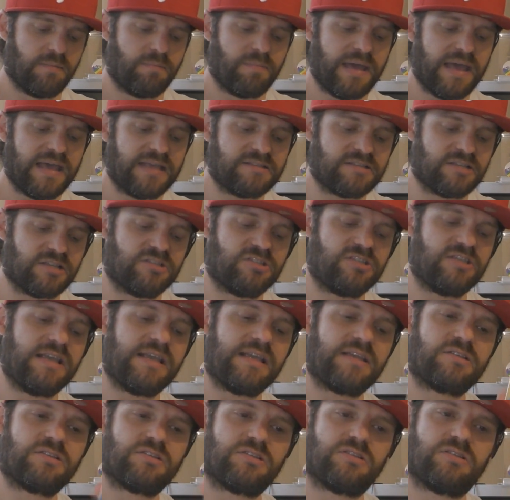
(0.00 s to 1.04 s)
PES
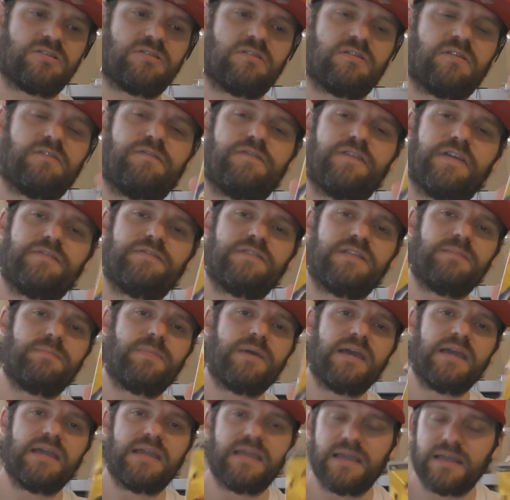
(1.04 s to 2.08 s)
6,
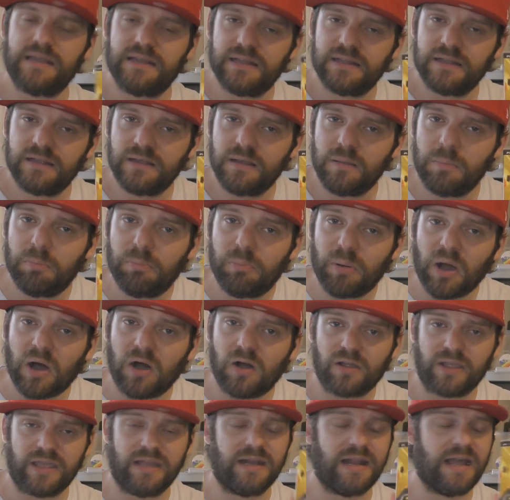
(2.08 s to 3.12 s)
50p.
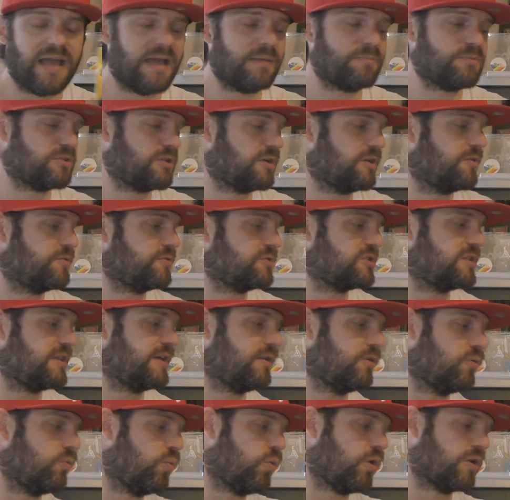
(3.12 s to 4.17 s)
Bargain, absolute
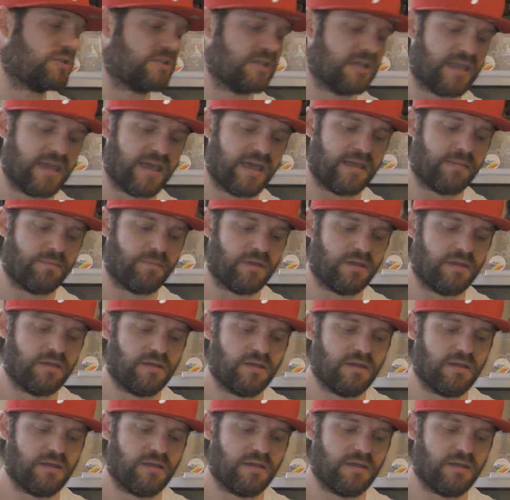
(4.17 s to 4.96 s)
steal, what a game.